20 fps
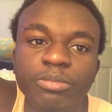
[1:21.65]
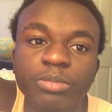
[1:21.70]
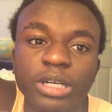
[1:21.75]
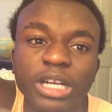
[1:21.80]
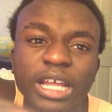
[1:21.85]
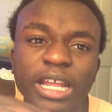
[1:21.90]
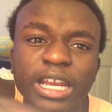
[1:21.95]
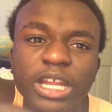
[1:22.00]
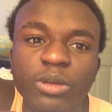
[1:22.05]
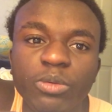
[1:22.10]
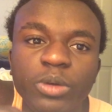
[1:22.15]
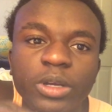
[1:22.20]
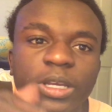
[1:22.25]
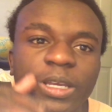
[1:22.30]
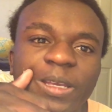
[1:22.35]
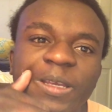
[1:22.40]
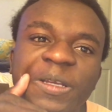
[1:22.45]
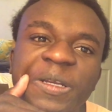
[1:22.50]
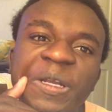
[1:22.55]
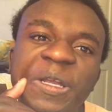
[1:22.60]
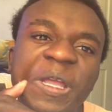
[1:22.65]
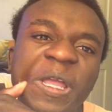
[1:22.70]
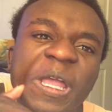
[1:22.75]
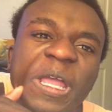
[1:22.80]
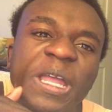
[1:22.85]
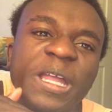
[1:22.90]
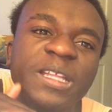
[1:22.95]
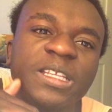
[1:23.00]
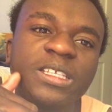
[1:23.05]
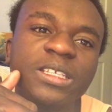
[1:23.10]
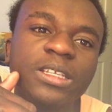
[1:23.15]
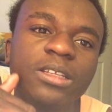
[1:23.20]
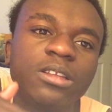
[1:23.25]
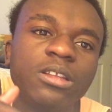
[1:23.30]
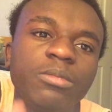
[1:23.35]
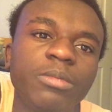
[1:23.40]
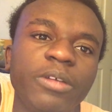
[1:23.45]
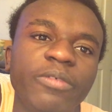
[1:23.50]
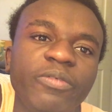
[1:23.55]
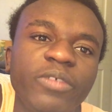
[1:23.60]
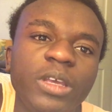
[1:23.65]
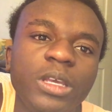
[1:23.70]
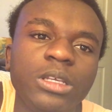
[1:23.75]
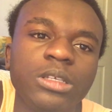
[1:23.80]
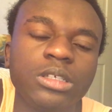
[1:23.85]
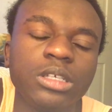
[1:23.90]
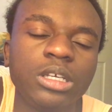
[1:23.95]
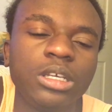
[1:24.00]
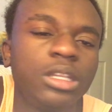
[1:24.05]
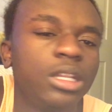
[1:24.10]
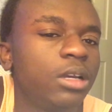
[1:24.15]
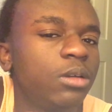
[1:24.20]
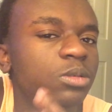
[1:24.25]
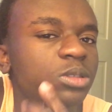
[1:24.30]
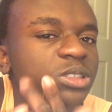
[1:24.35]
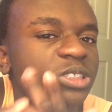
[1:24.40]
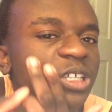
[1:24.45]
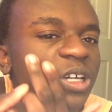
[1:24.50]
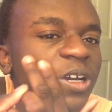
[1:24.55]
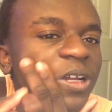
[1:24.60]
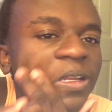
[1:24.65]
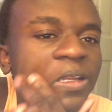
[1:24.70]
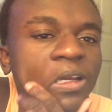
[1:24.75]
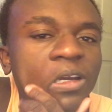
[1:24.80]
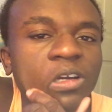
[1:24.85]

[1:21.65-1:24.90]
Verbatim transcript: But anyway, eh, it's still on my face. Hey, now it's gone.